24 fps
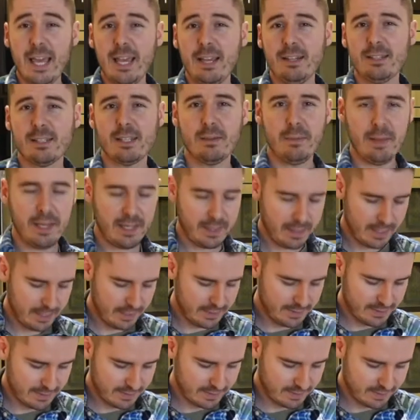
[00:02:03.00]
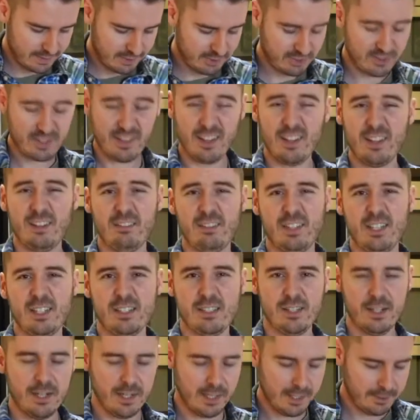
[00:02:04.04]
to make things just kind of
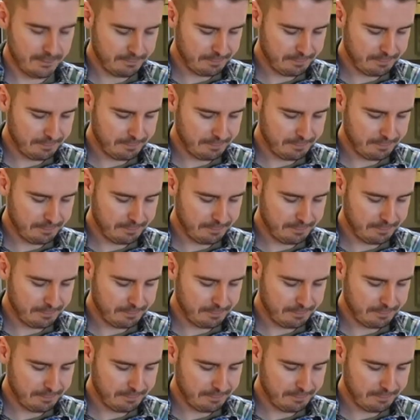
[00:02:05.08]
easier,